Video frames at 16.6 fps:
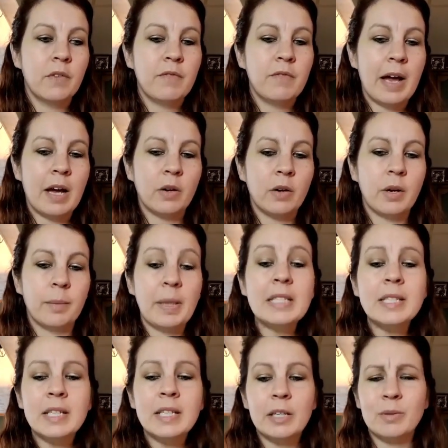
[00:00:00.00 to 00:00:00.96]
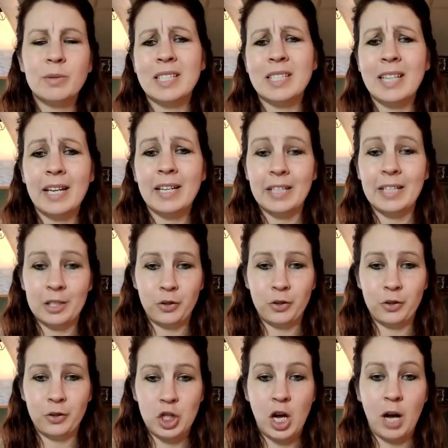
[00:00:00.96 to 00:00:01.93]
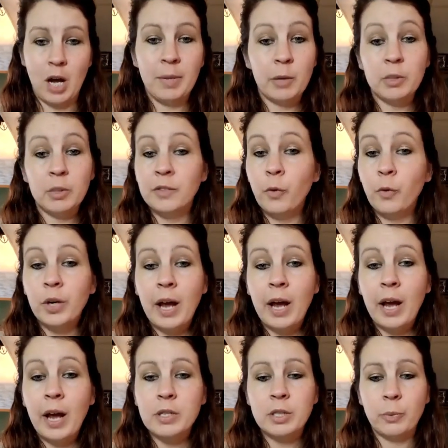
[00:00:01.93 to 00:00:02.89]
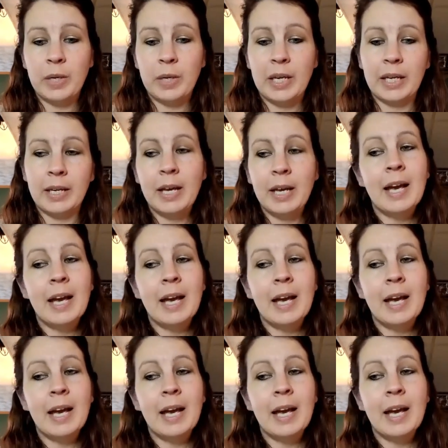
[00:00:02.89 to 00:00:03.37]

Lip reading: found, basically it was a data entry job, but it was 40 hours a week,